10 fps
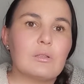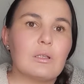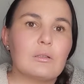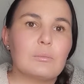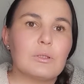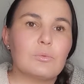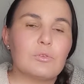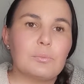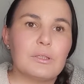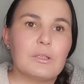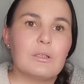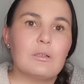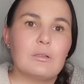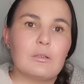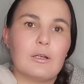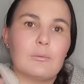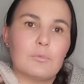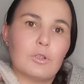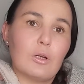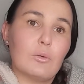a little bit with Peter to
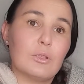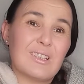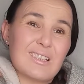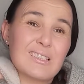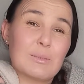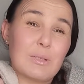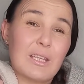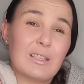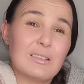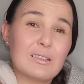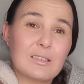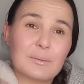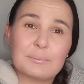go and run some errands.